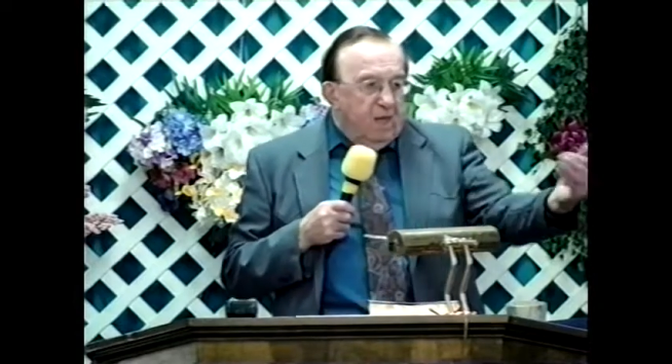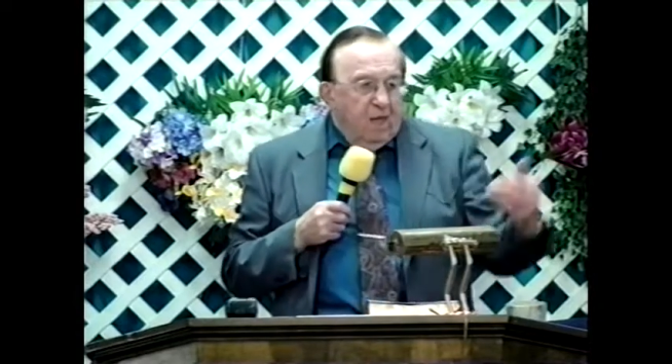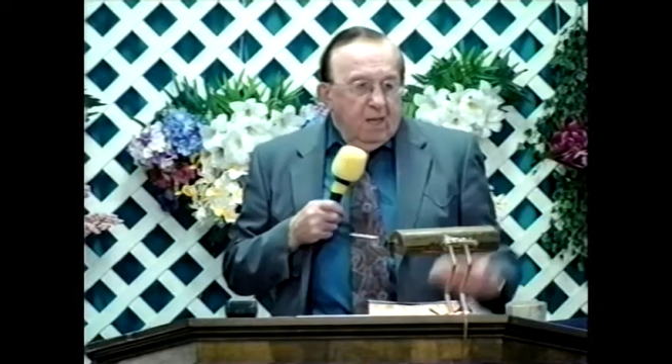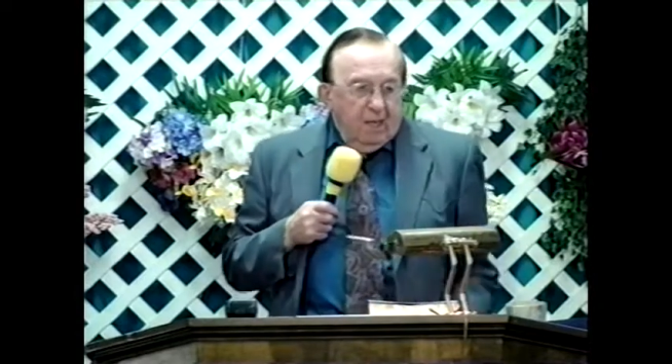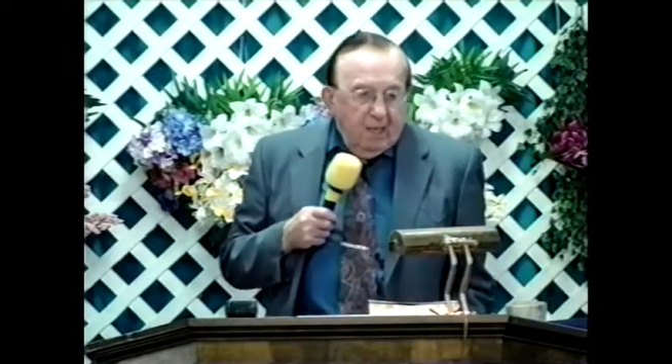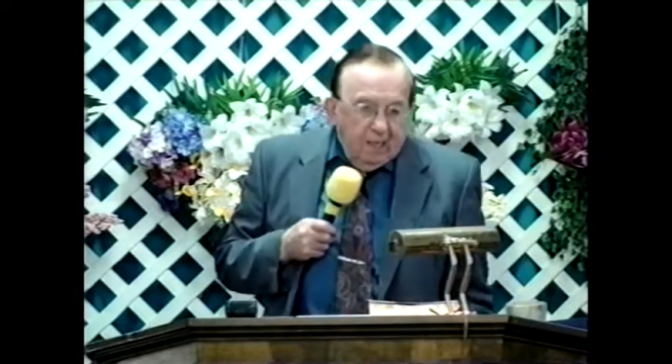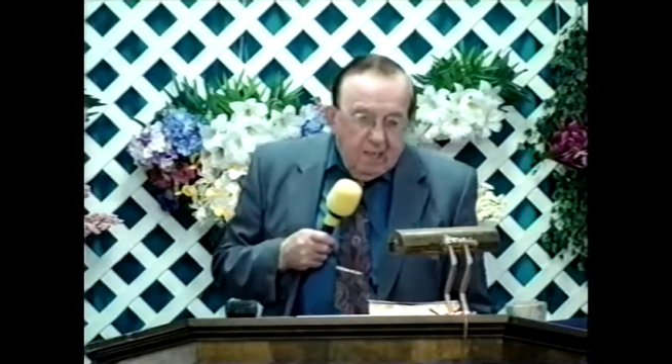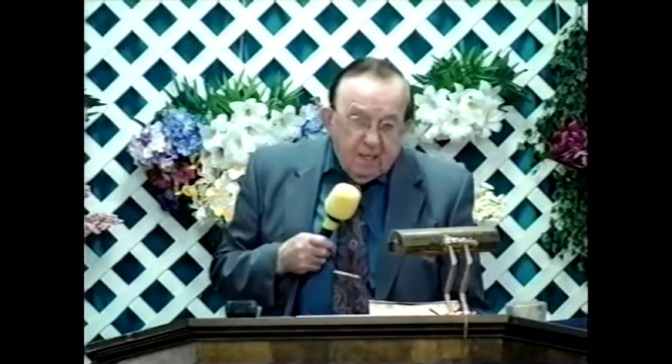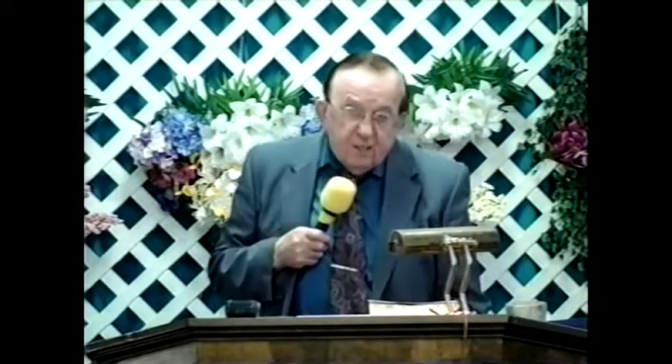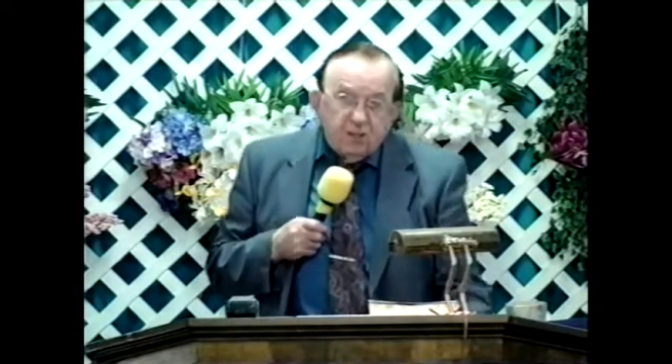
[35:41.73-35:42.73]
In
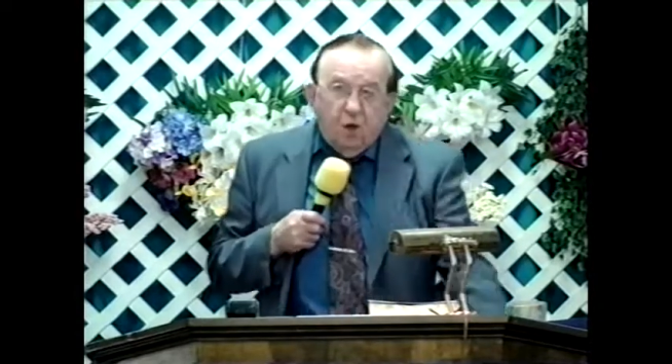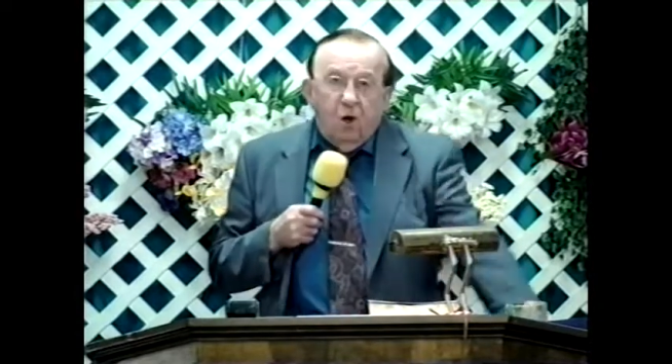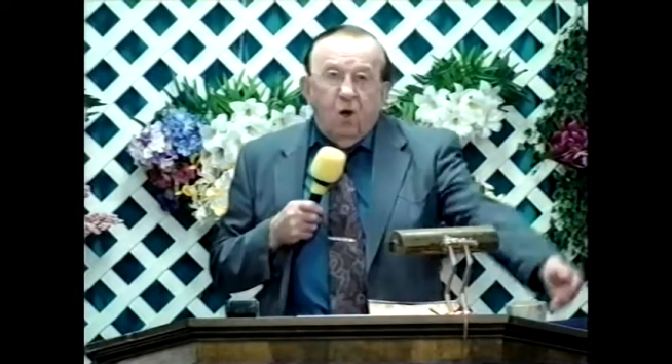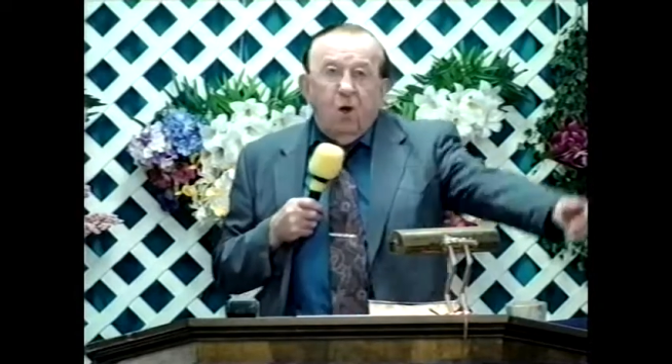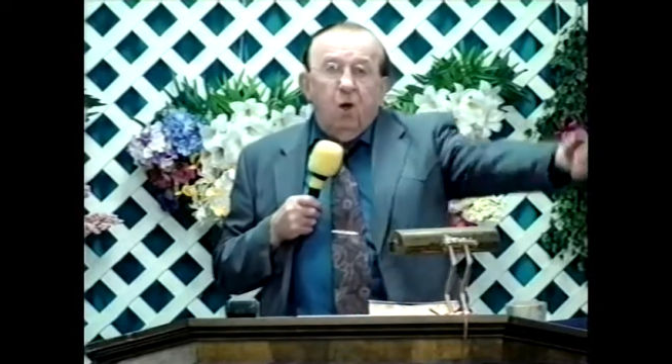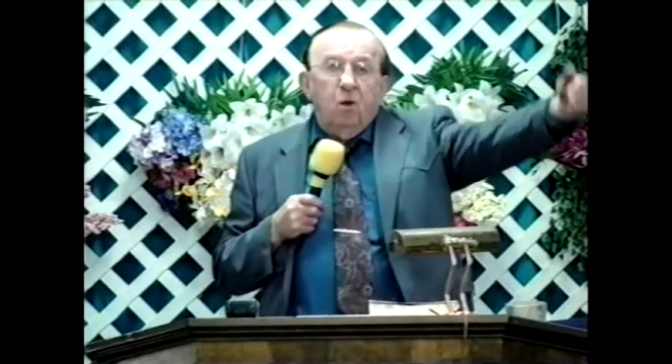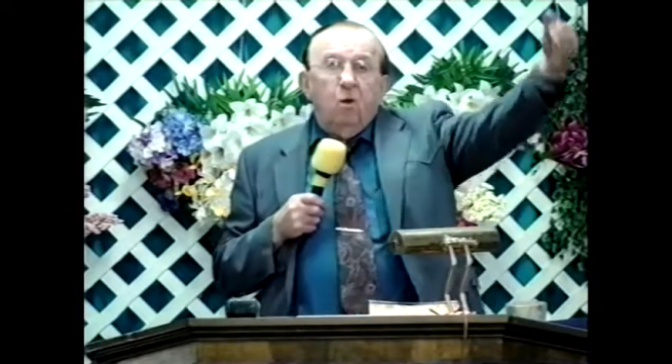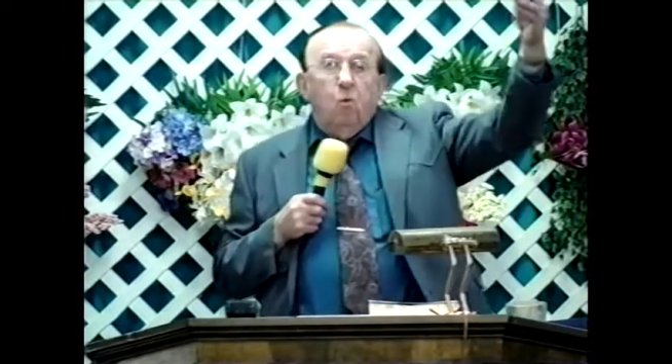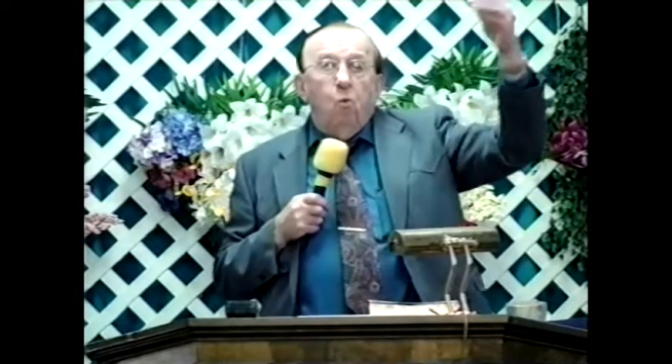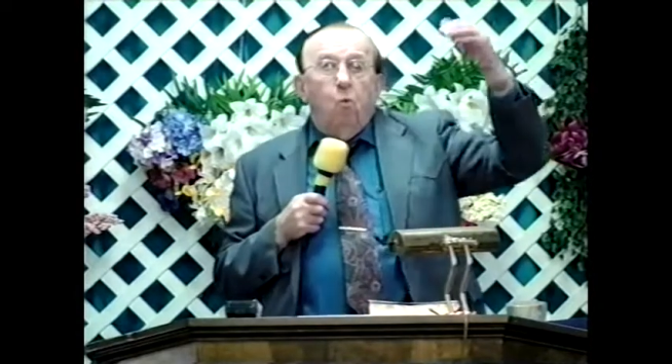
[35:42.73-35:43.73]
heaven,
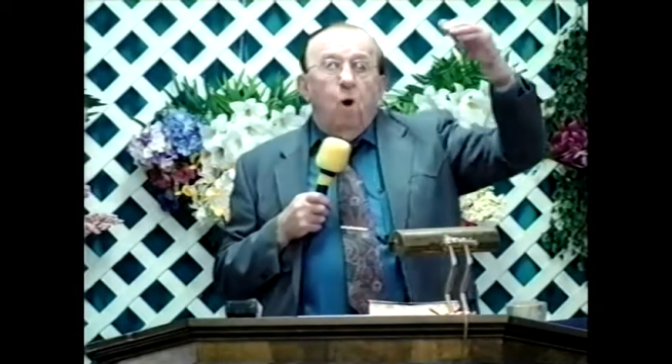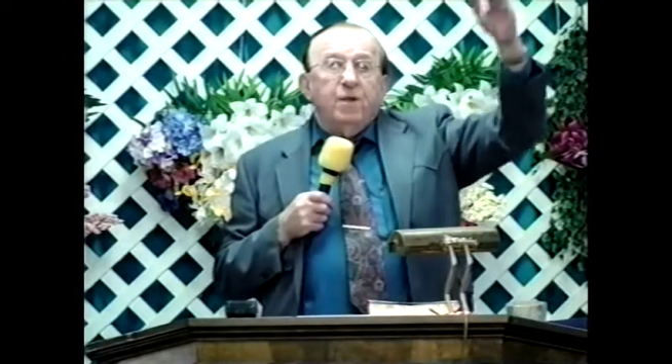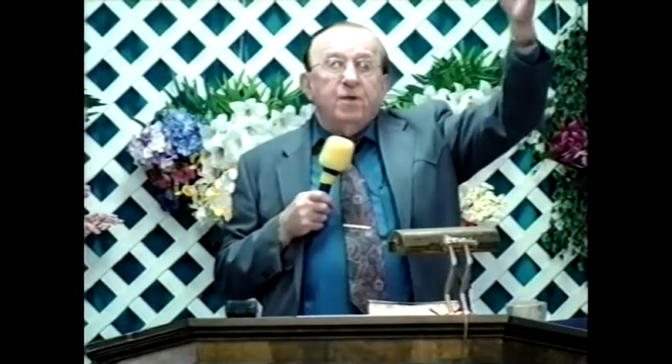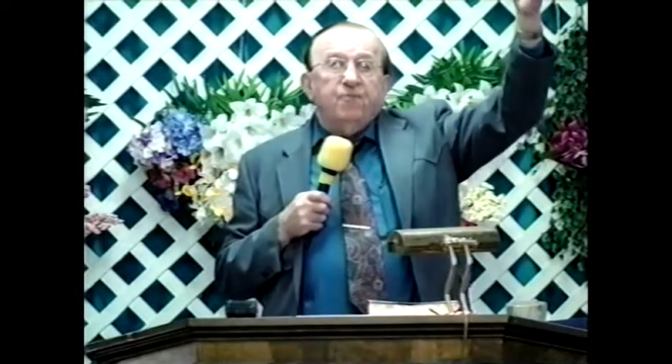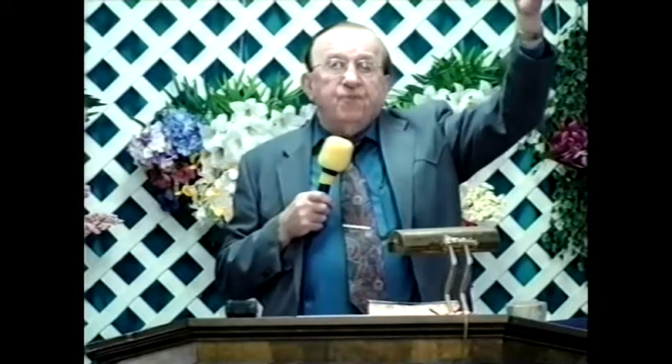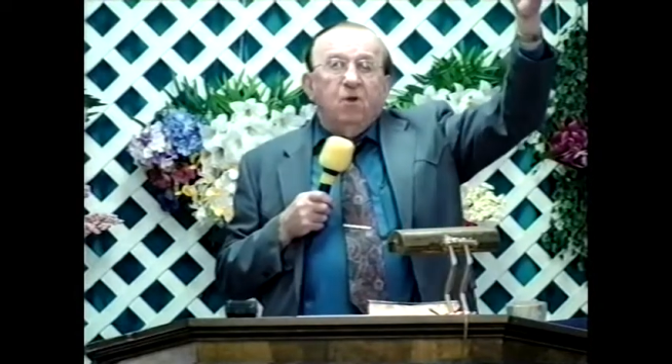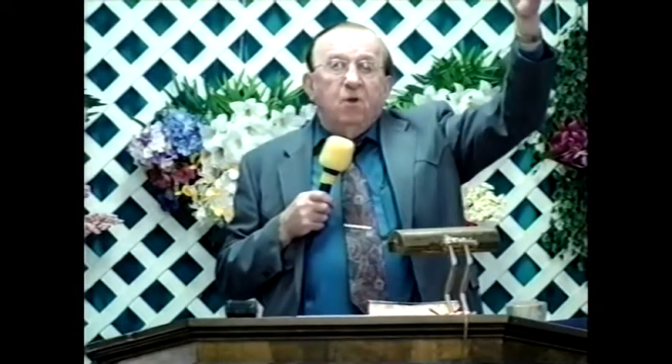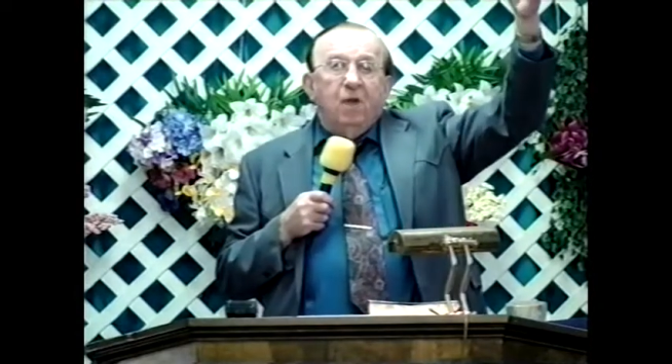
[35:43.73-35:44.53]
it's all